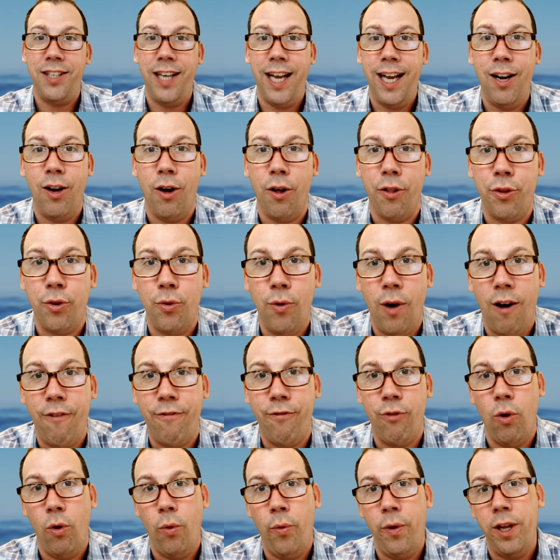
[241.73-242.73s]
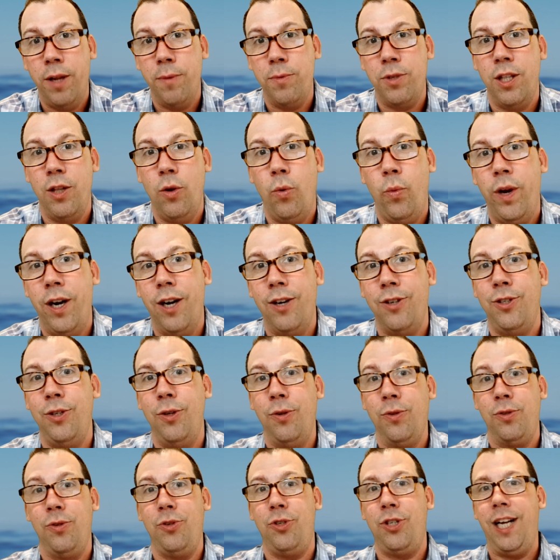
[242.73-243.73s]
skate all throughout Fort Williams in the winter
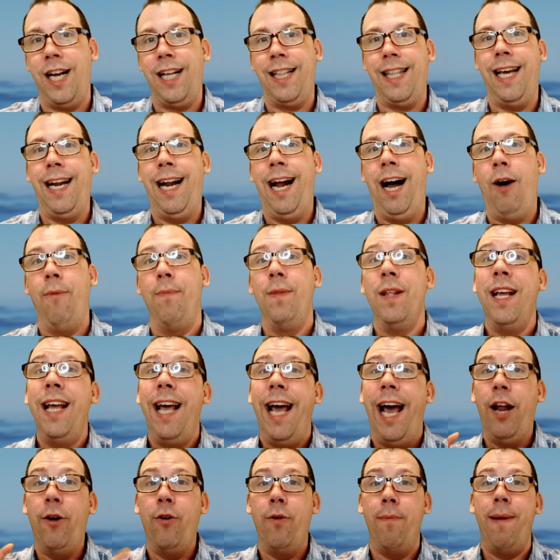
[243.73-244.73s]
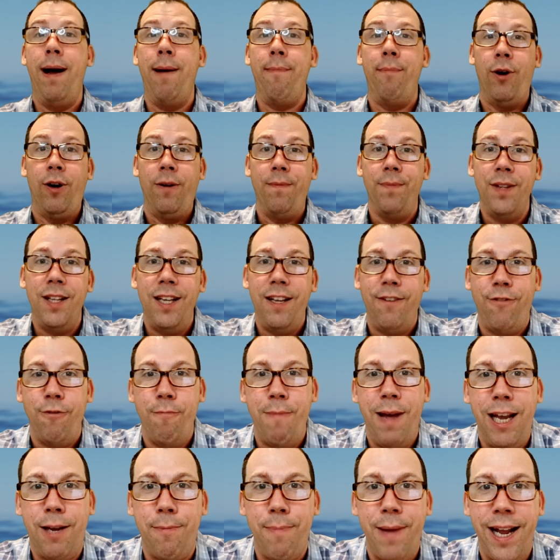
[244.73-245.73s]
too. So check that out. And remember, if you
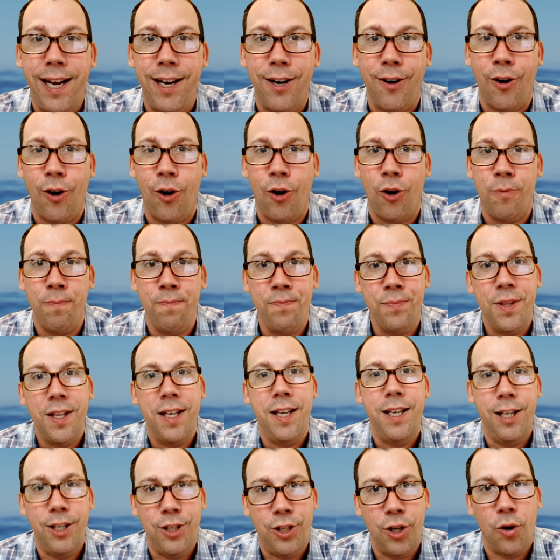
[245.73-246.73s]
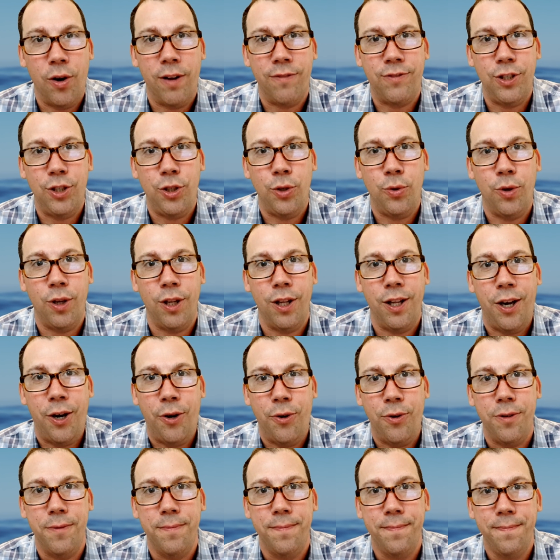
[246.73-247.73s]
make Maine your home, you don't have to do it
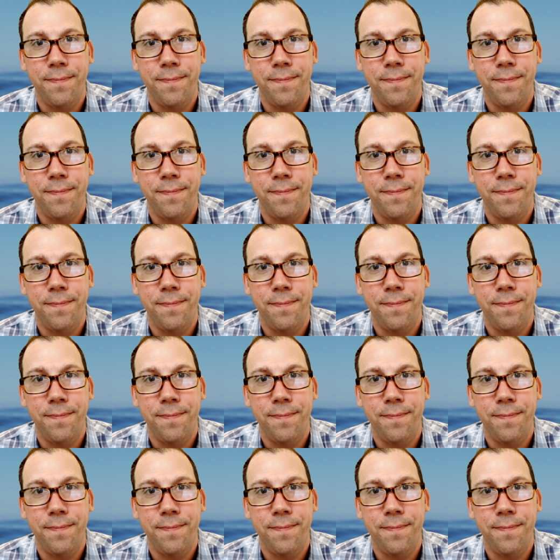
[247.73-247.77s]
alone.